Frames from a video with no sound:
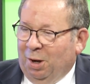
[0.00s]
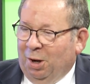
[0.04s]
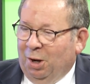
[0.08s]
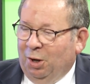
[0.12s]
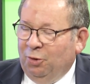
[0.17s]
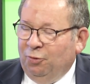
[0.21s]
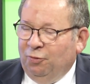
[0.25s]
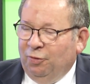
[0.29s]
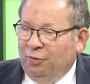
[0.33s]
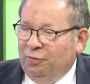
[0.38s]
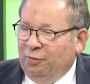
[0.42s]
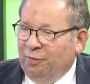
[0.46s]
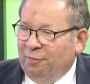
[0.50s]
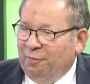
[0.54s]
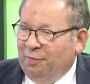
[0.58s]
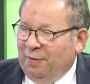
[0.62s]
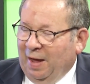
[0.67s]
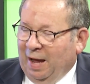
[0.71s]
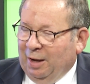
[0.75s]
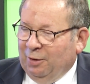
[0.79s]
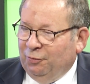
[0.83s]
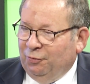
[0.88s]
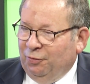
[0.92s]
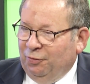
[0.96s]
hundreds of
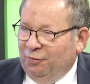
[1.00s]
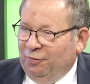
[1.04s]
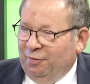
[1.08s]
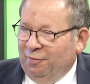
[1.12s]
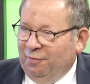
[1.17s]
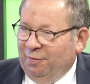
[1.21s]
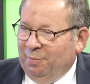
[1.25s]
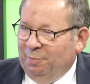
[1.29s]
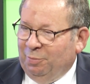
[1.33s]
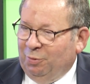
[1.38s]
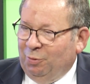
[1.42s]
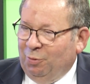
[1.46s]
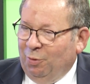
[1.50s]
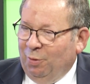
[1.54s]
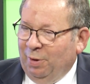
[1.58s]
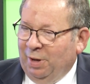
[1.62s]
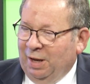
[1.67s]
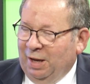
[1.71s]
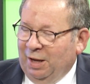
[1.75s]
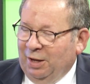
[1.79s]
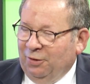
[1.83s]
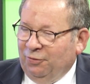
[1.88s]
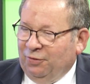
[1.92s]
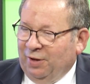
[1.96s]
thousands of
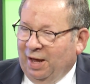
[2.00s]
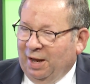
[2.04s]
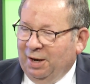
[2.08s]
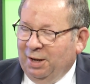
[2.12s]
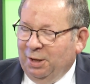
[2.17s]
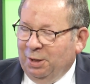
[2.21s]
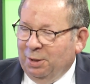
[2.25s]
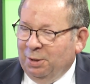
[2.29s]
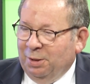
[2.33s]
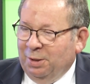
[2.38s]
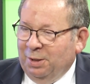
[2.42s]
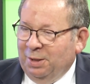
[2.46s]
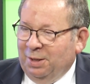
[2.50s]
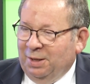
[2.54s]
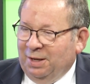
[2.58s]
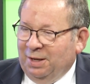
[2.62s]
employees, how do you